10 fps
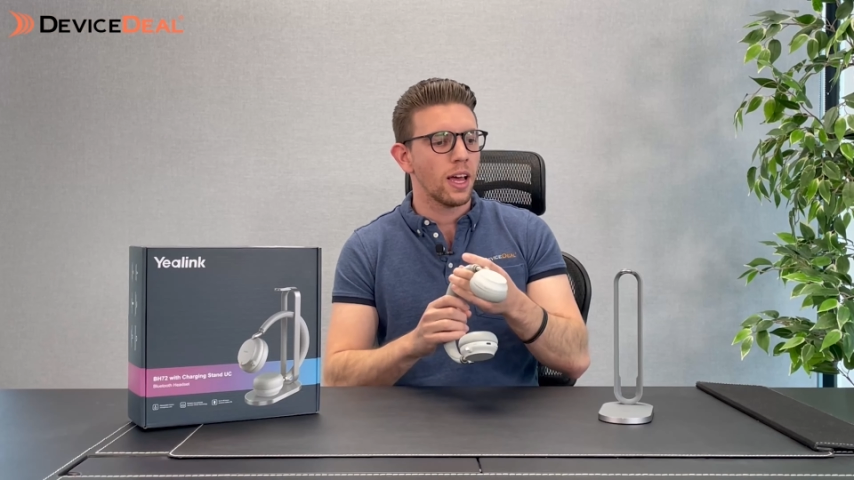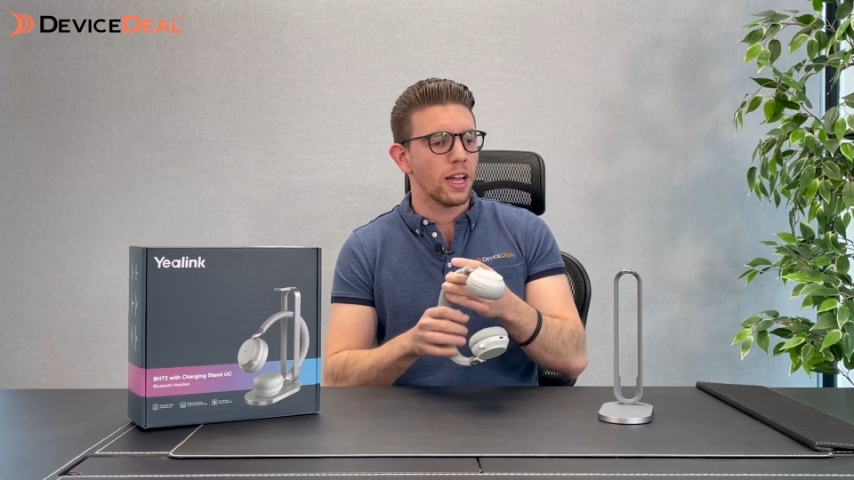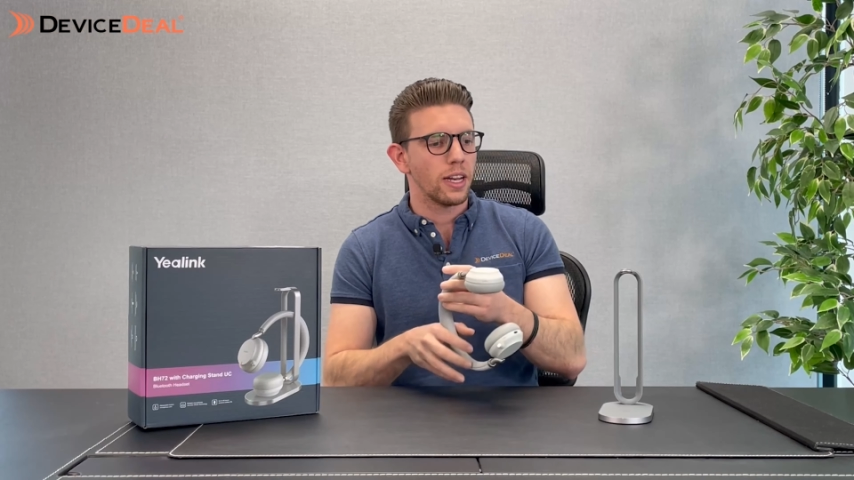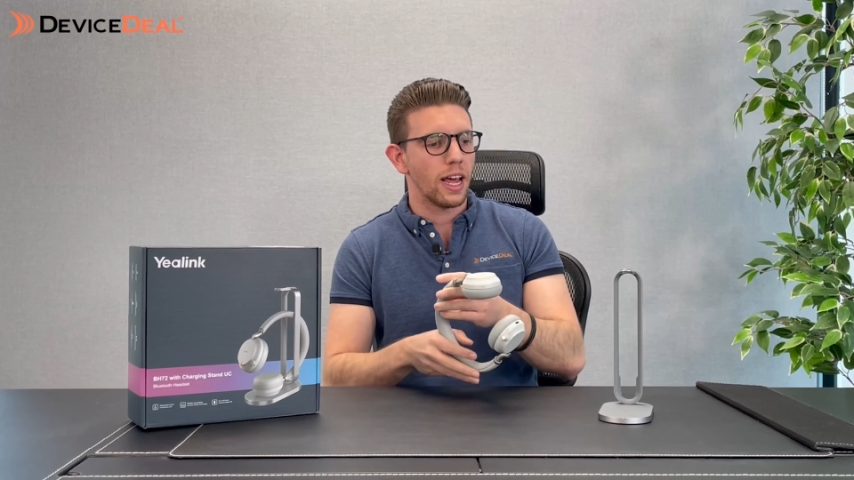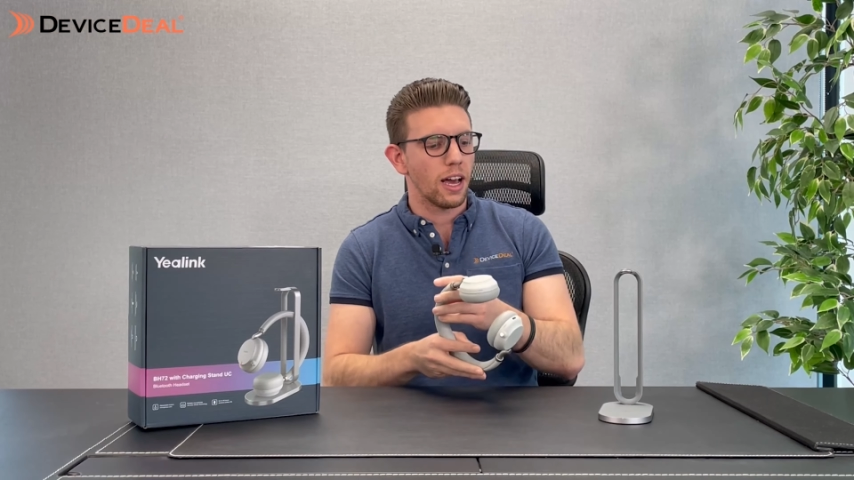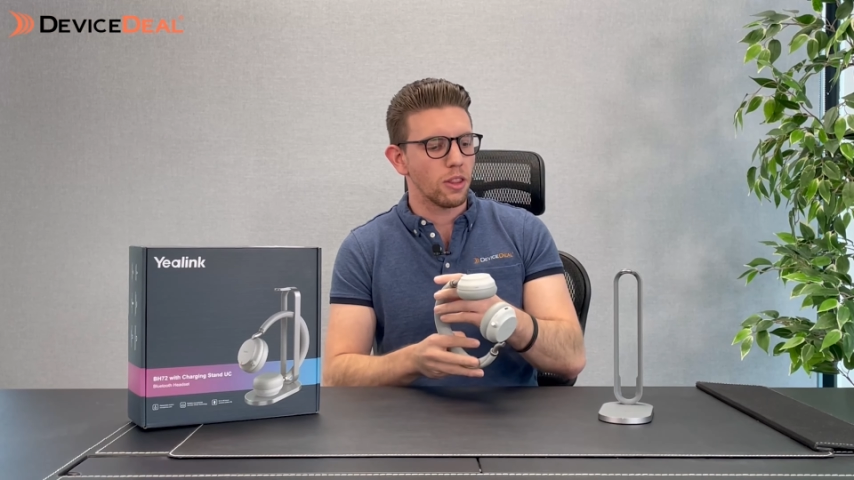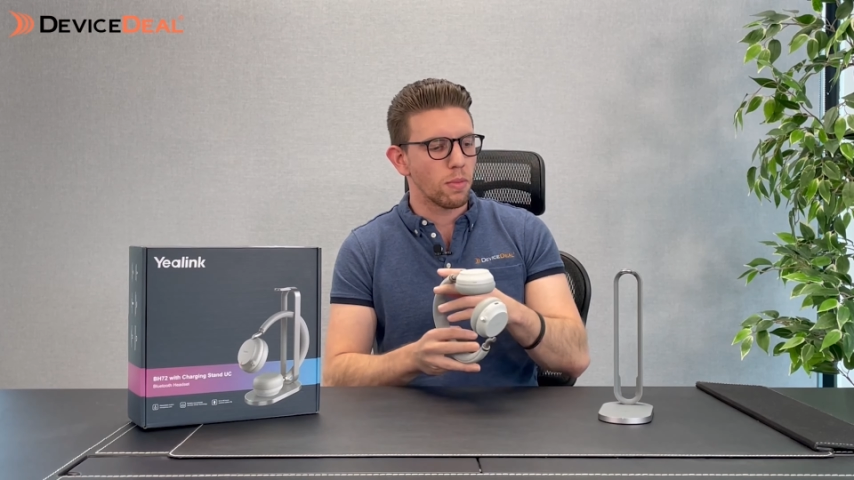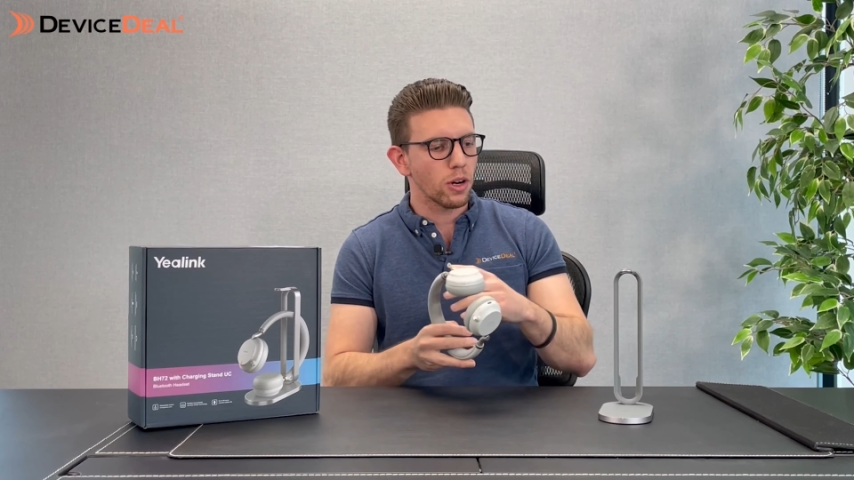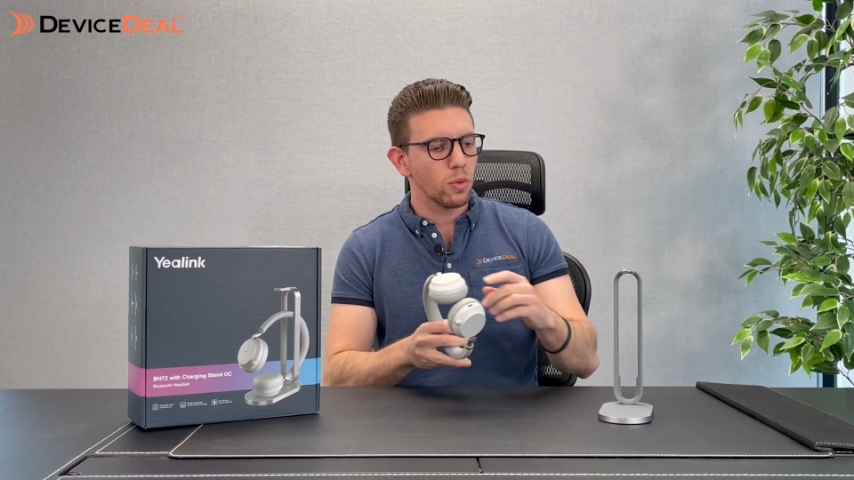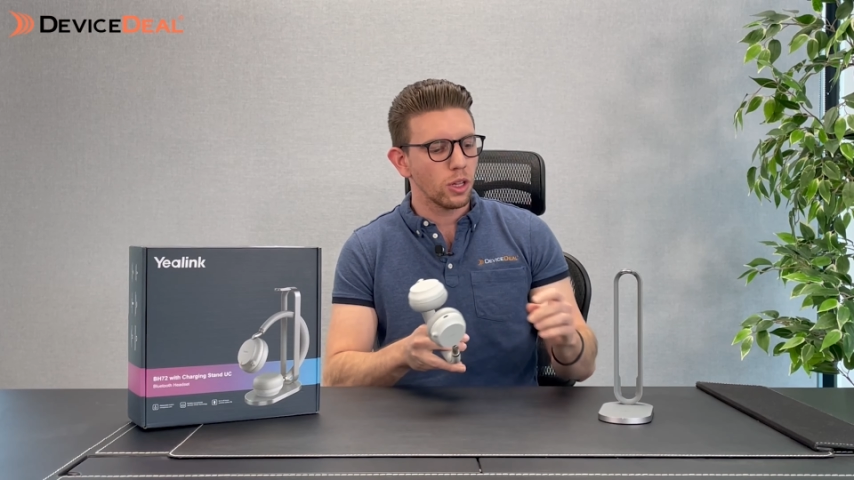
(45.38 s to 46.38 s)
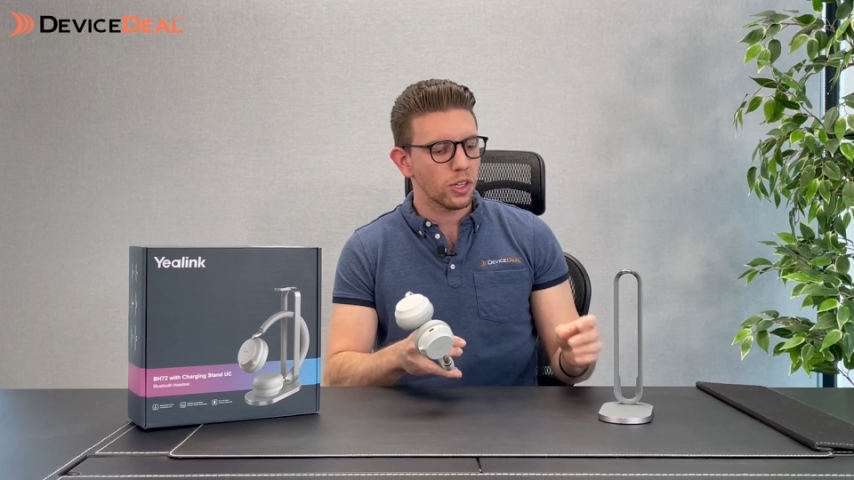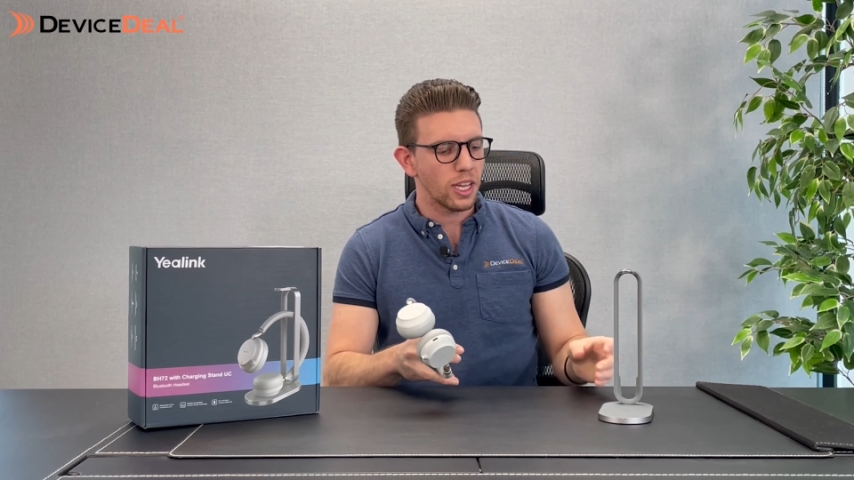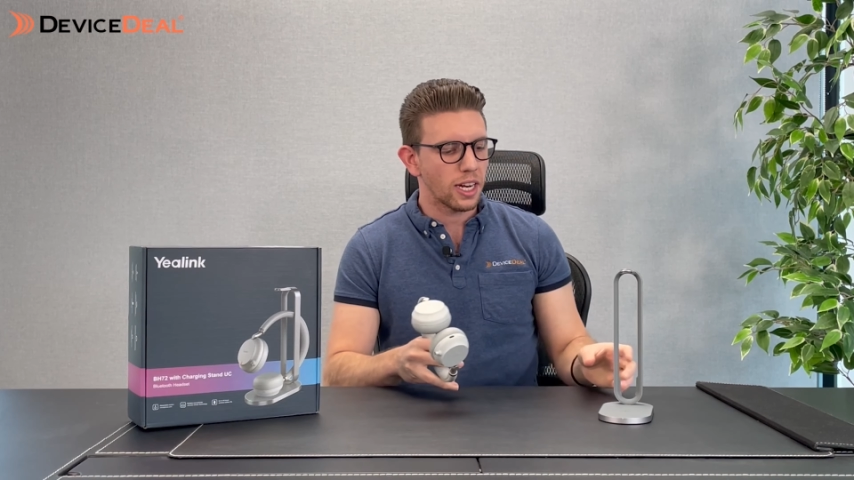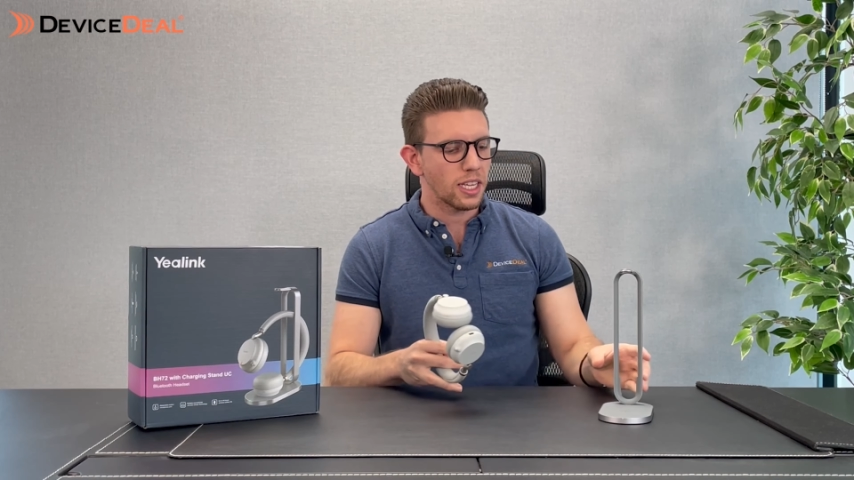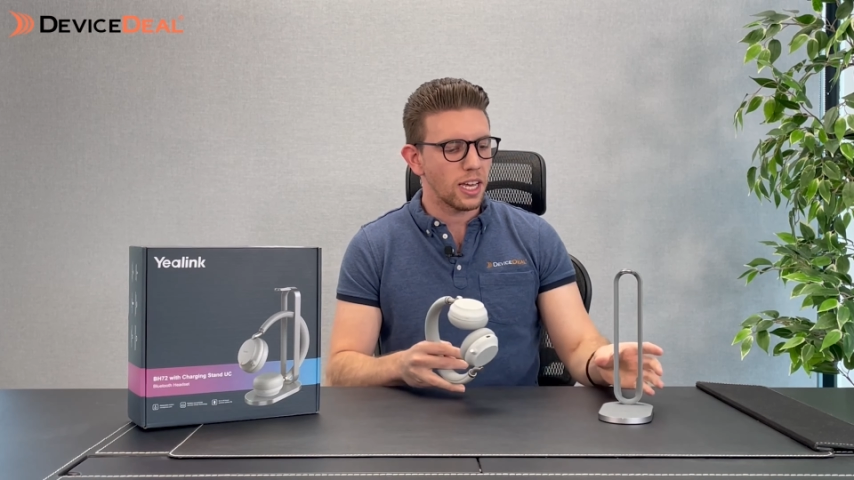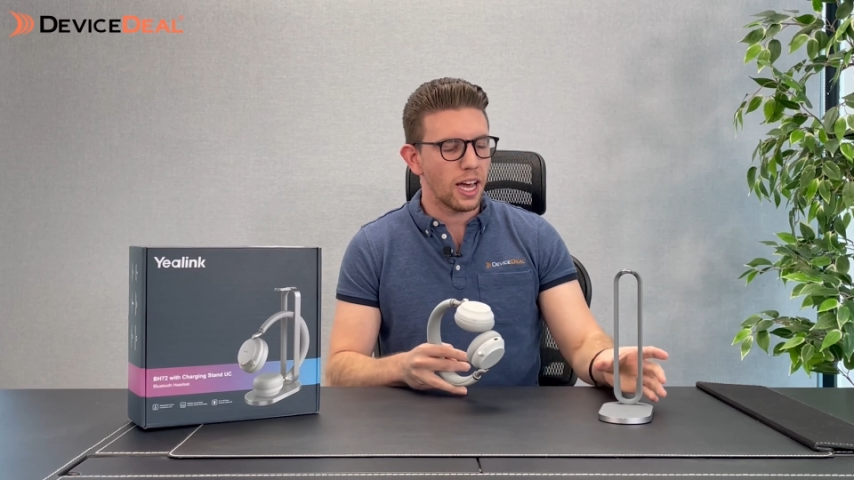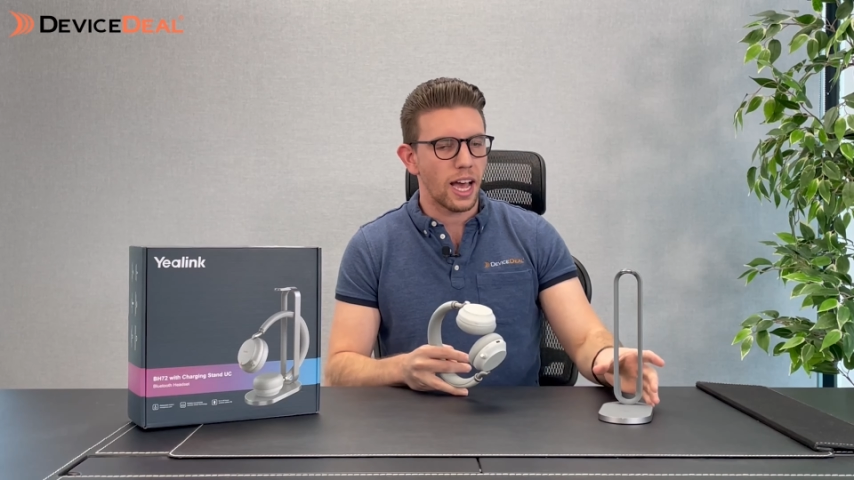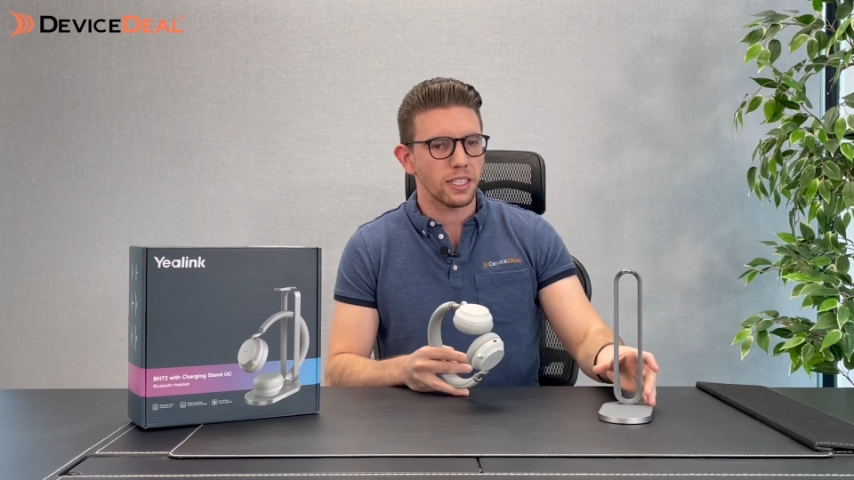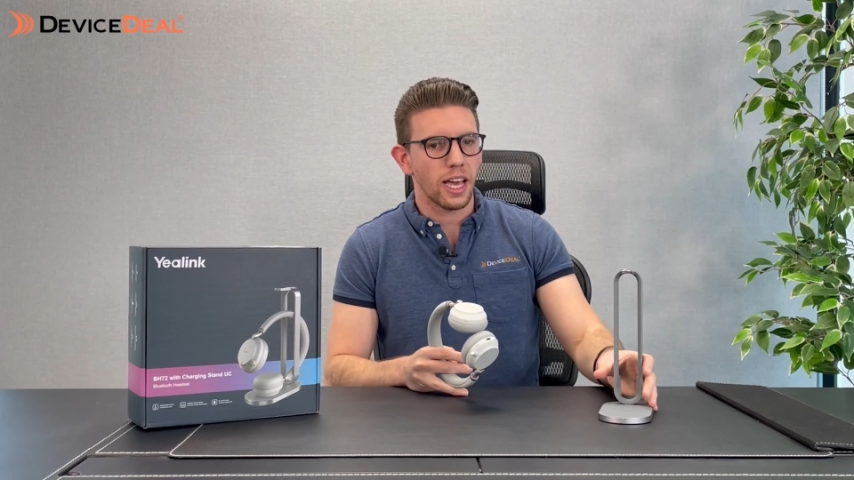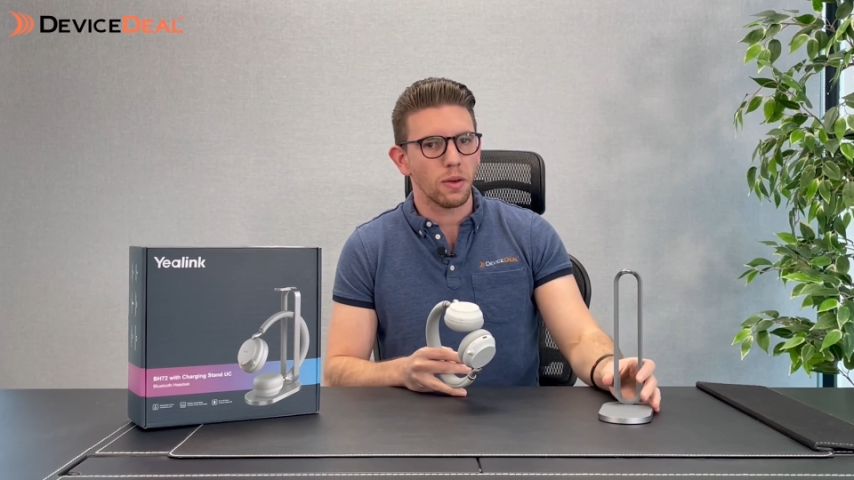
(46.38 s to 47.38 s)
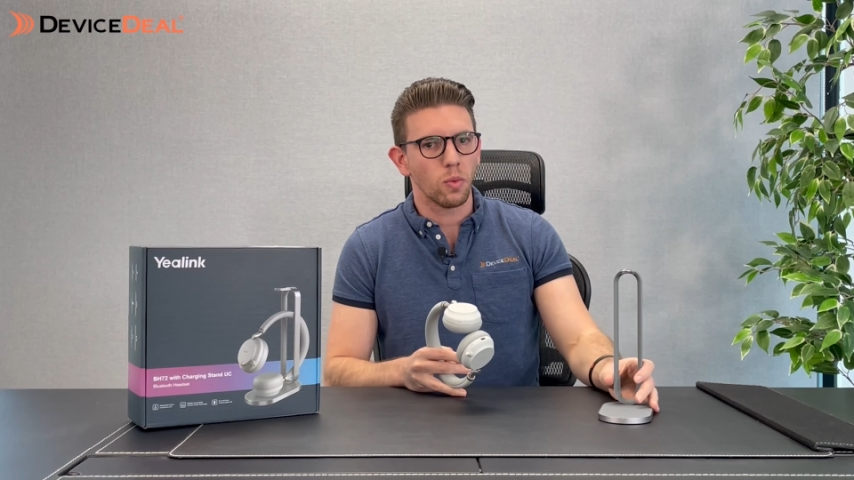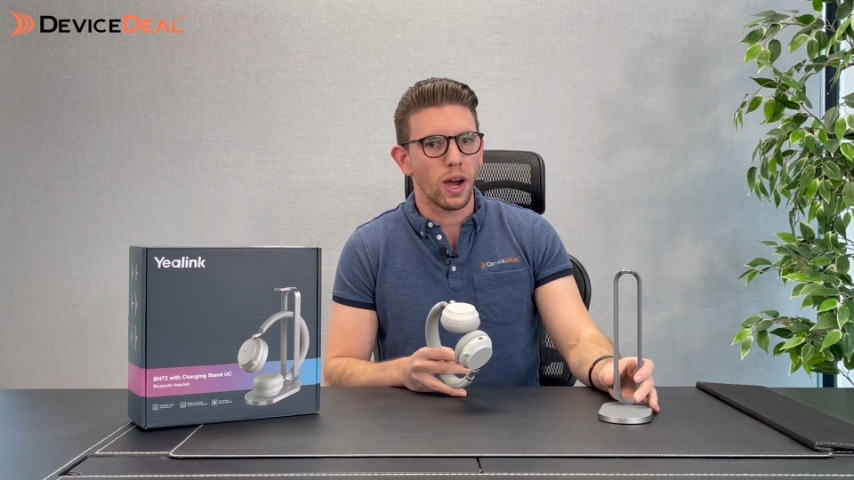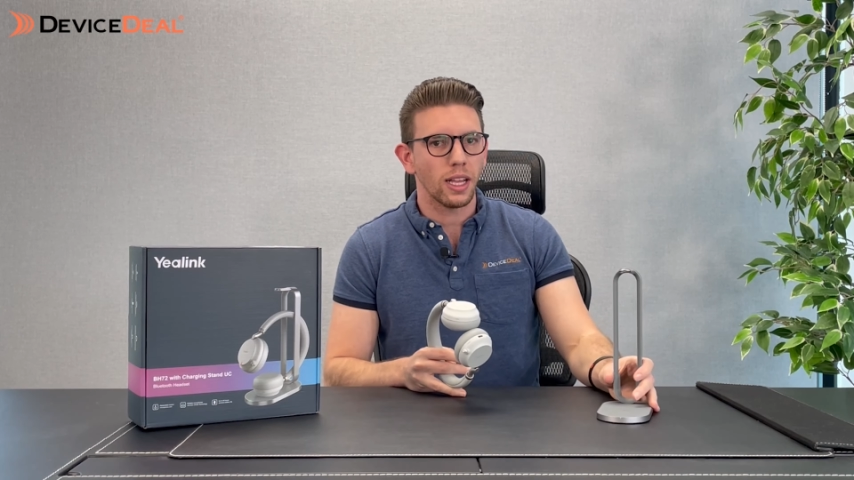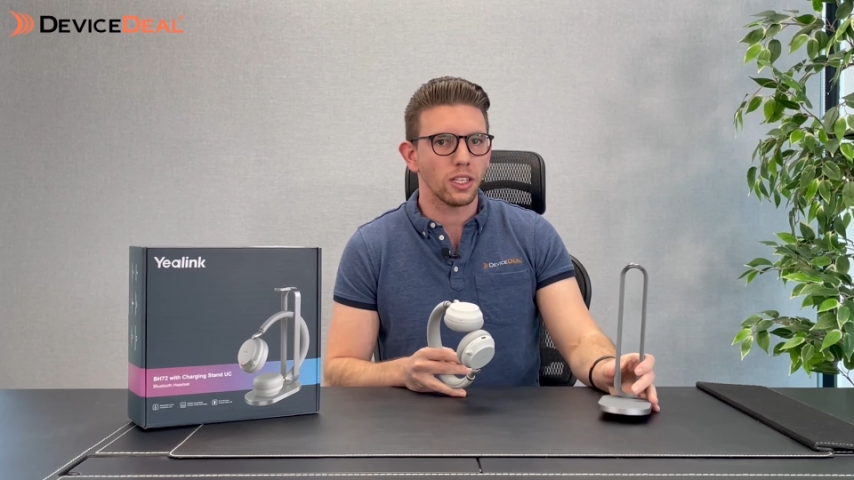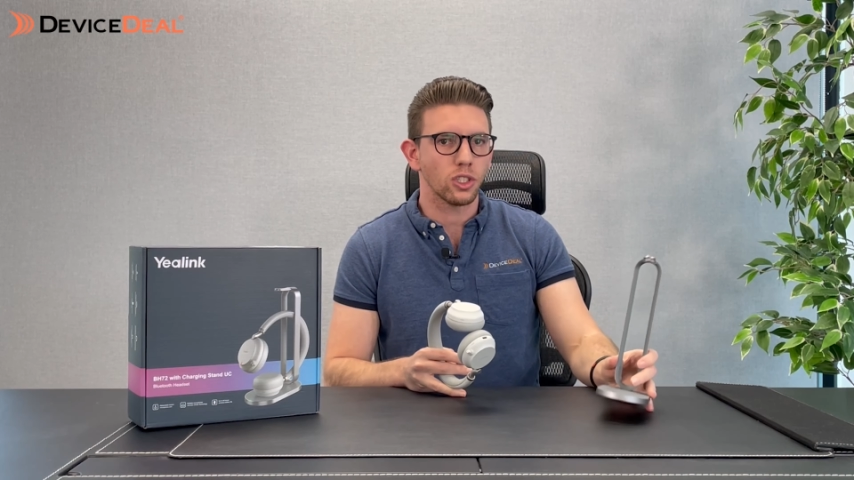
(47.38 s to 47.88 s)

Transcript: Now the model we're looking at here has a wireless